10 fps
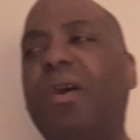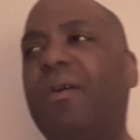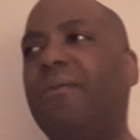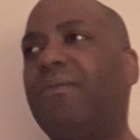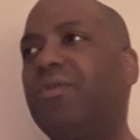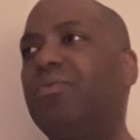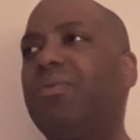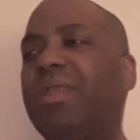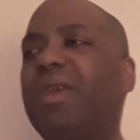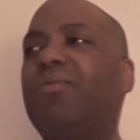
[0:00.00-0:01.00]
of you
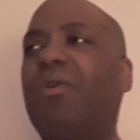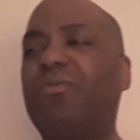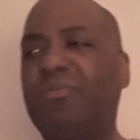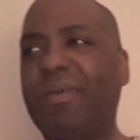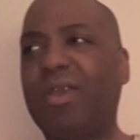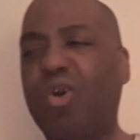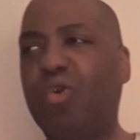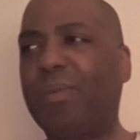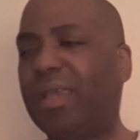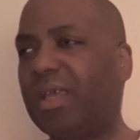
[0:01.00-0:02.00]
Negroes, big
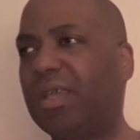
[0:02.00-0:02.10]
homie?